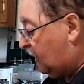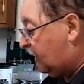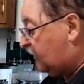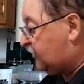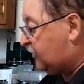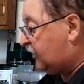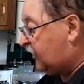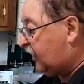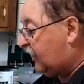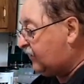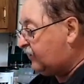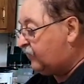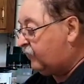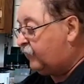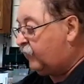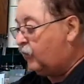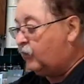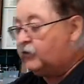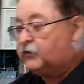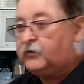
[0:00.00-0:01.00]
I slice it
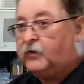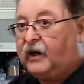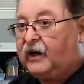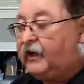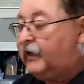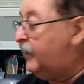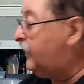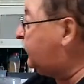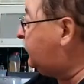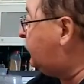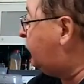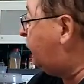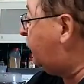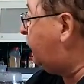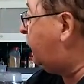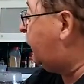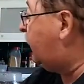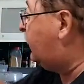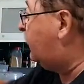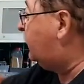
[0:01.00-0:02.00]
falls right into
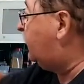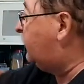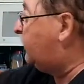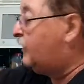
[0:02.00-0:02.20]
the